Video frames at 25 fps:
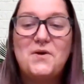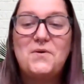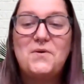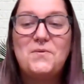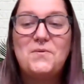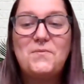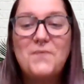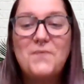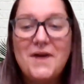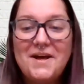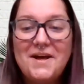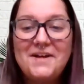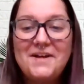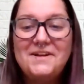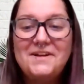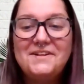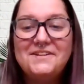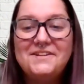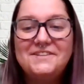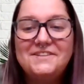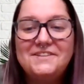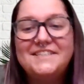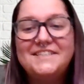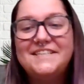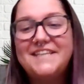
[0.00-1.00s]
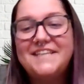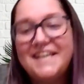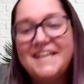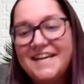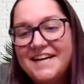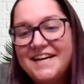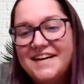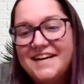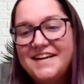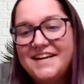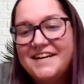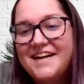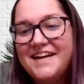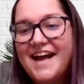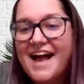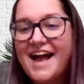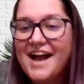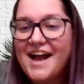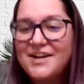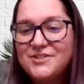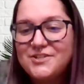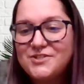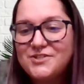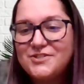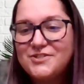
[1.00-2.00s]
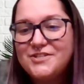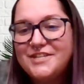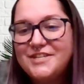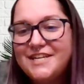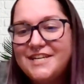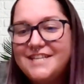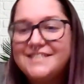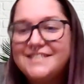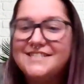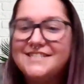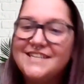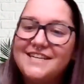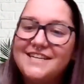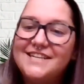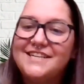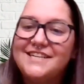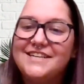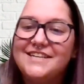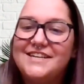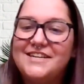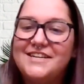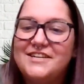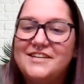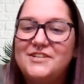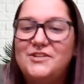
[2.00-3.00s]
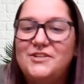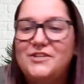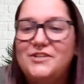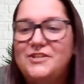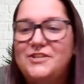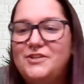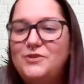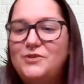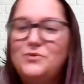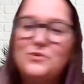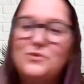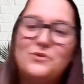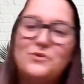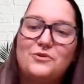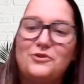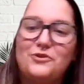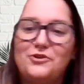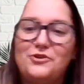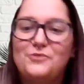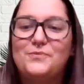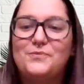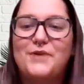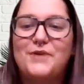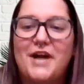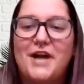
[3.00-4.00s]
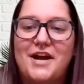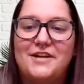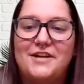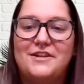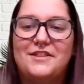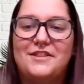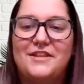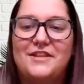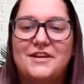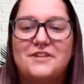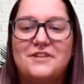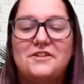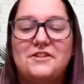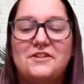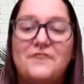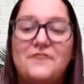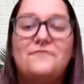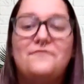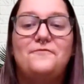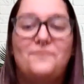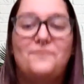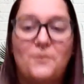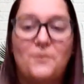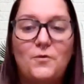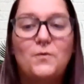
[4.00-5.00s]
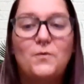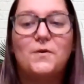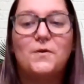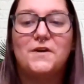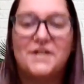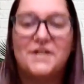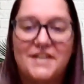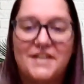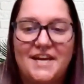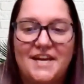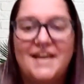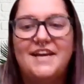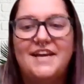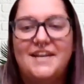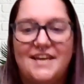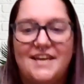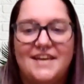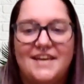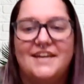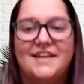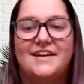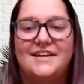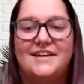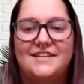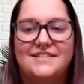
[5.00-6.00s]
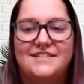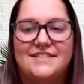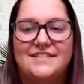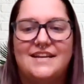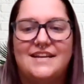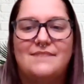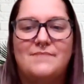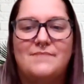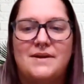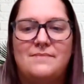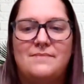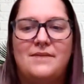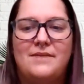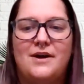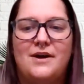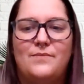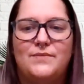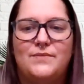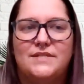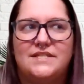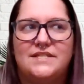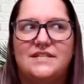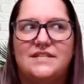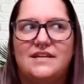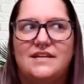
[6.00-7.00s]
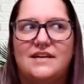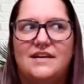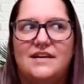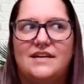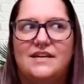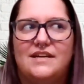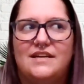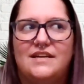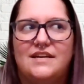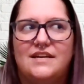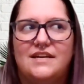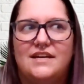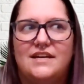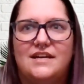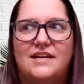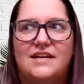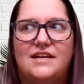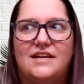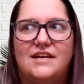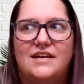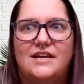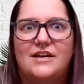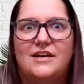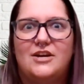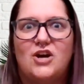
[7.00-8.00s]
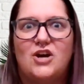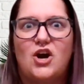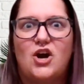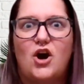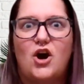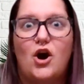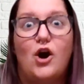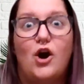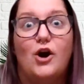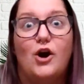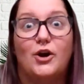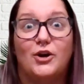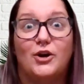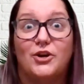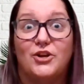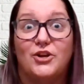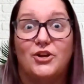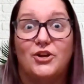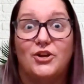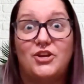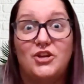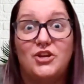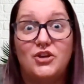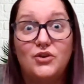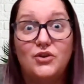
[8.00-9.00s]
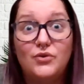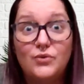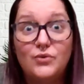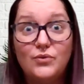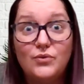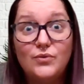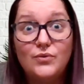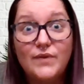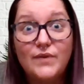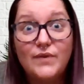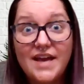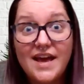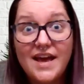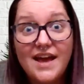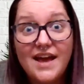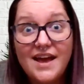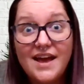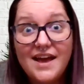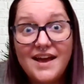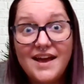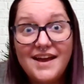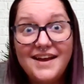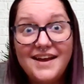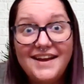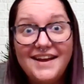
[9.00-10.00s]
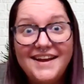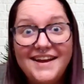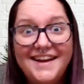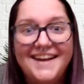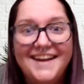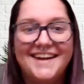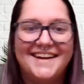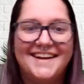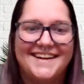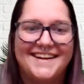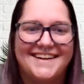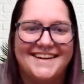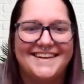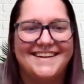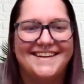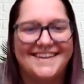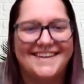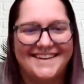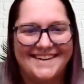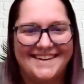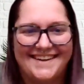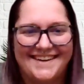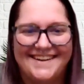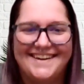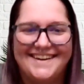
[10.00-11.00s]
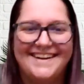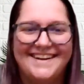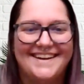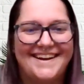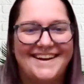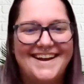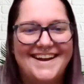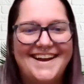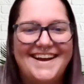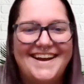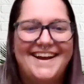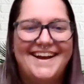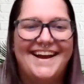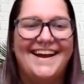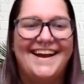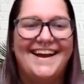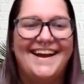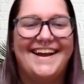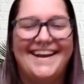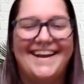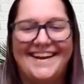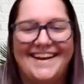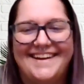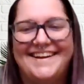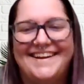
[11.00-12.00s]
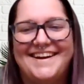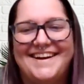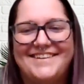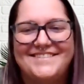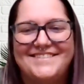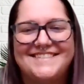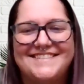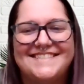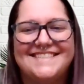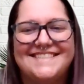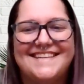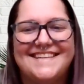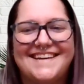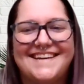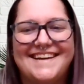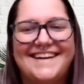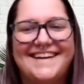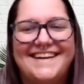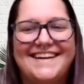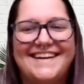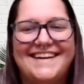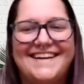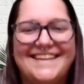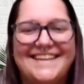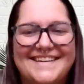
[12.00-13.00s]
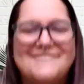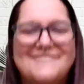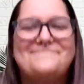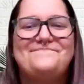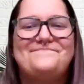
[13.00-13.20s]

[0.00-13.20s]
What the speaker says: well, yeah, actually, it's like a youth group kind of thing, like for gay kids. And my mom was like, are you gay? And I was like,